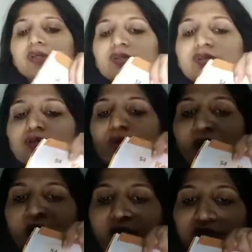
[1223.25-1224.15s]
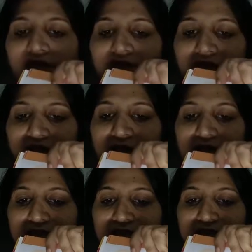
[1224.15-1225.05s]
So I have
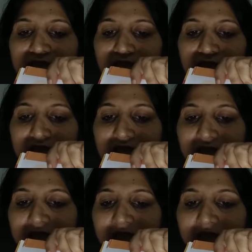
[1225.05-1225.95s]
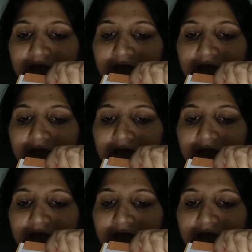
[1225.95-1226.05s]
underlined this last line.